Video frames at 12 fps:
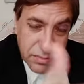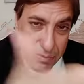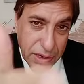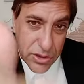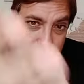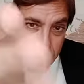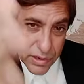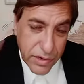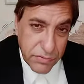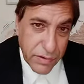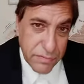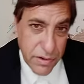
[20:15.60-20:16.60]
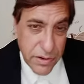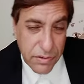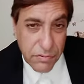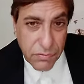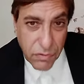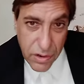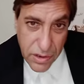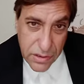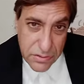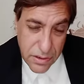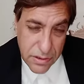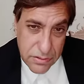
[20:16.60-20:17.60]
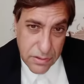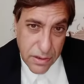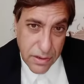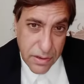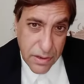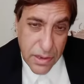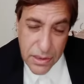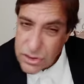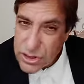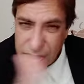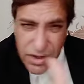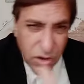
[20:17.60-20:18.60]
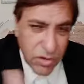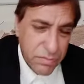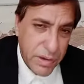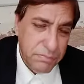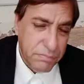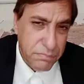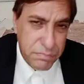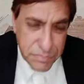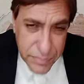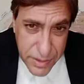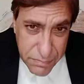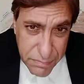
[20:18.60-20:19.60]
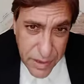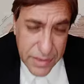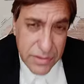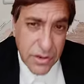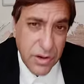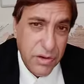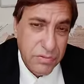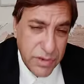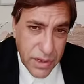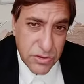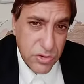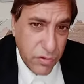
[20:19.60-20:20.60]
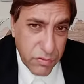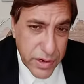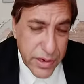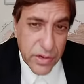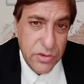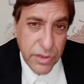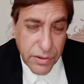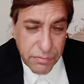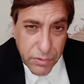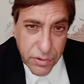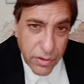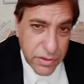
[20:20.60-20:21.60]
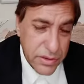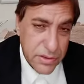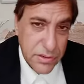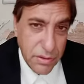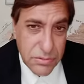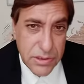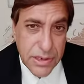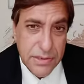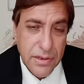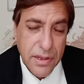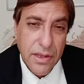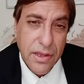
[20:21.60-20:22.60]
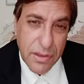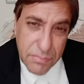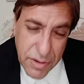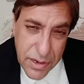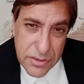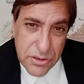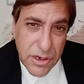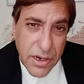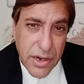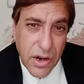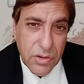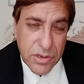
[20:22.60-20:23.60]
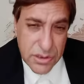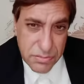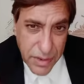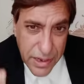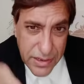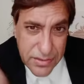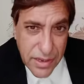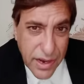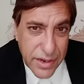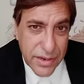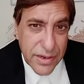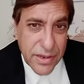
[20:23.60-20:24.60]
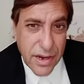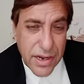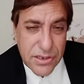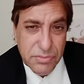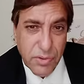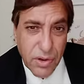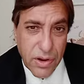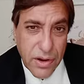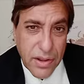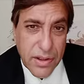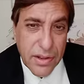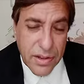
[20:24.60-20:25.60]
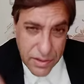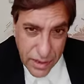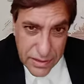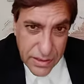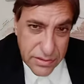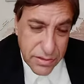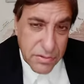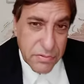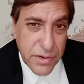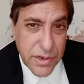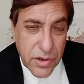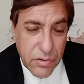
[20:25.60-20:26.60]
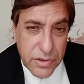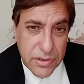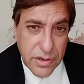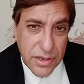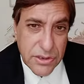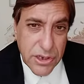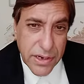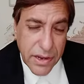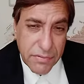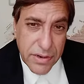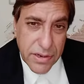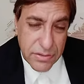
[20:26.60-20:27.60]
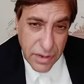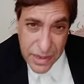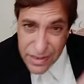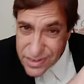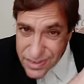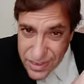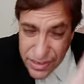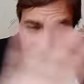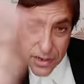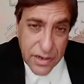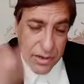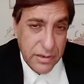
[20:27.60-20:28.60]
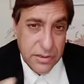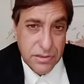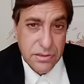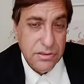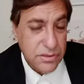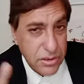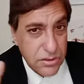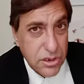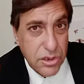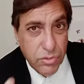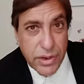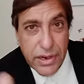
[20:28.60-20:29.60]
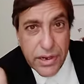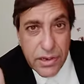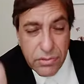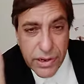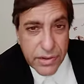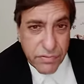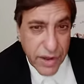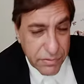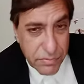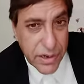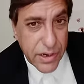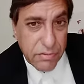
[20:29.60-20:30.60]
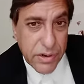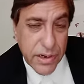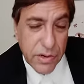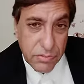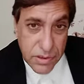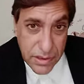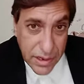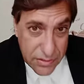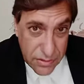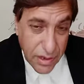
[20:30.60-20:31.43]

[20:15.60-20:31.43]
25, 31, 46. Check out my plethora of tons of videos I put on this subject. Please check out. This man is the Antichrist, Paul. Uh, there's a video with clinching evidence like detail. This is just a 20-25 minute video, but that's like